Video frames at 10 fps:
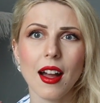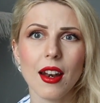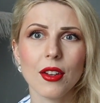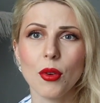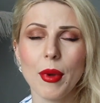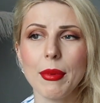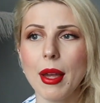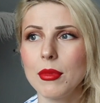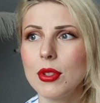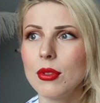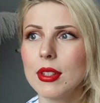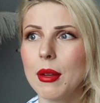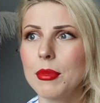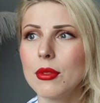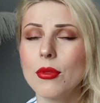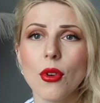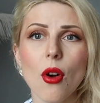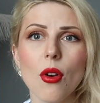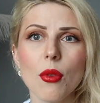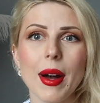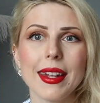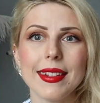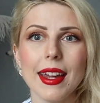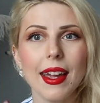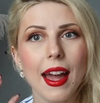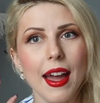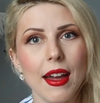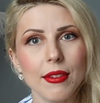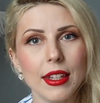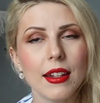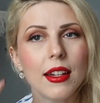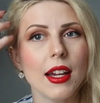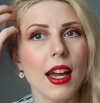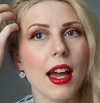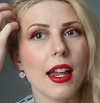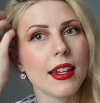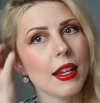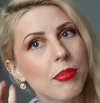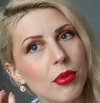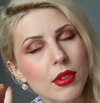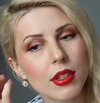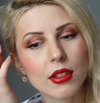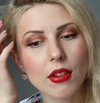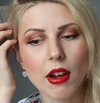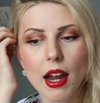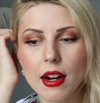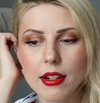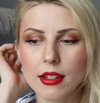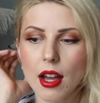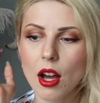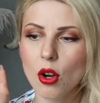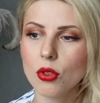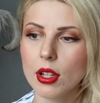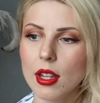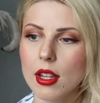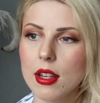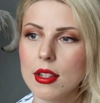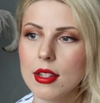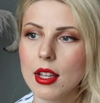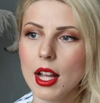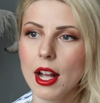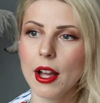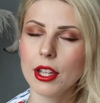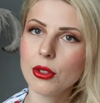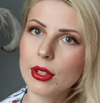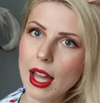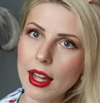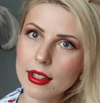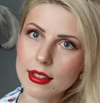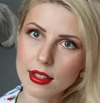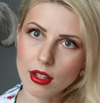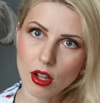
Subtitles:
I don't know, maybe I'm doing something wrong, but they heavy and they putting your hair down, and you can't